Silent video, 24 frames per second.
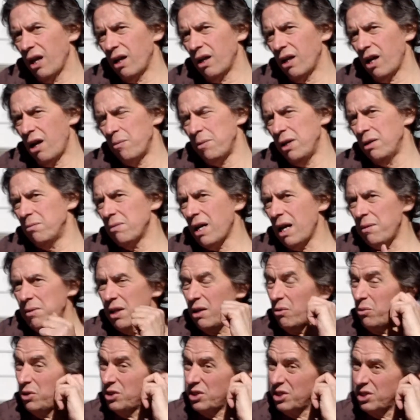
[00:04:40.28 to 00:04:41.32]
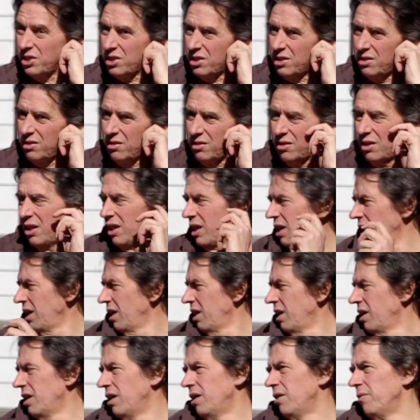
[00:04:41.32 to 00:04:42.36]
maybe it was just
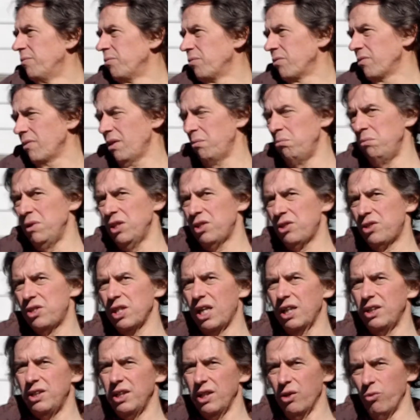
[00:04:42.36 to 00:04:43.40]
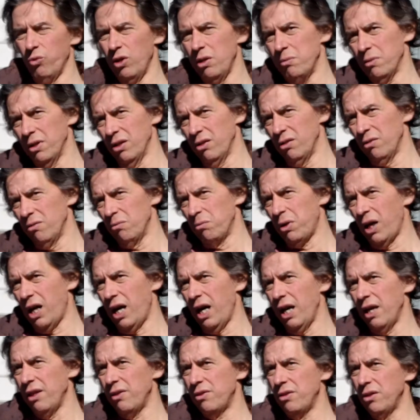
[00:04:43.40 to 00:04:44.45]
misjudging women
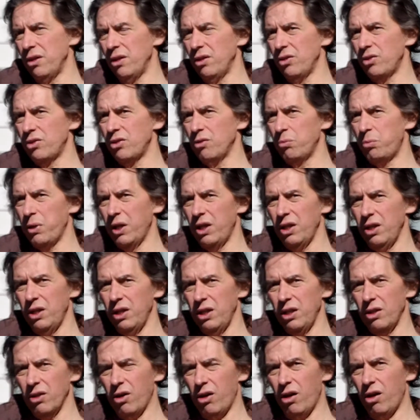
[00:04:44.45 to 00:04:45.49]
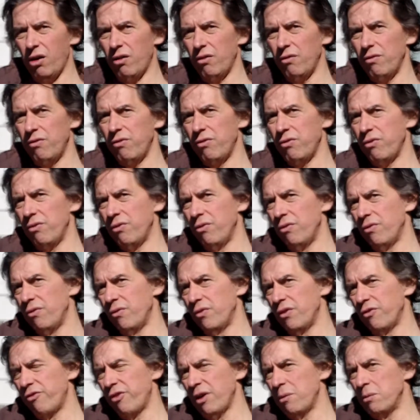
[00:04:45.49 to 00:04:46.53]
by the stupidity of
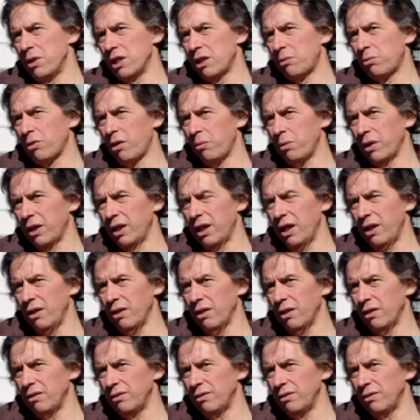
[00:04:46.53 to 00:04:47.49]
the feminist propaganda.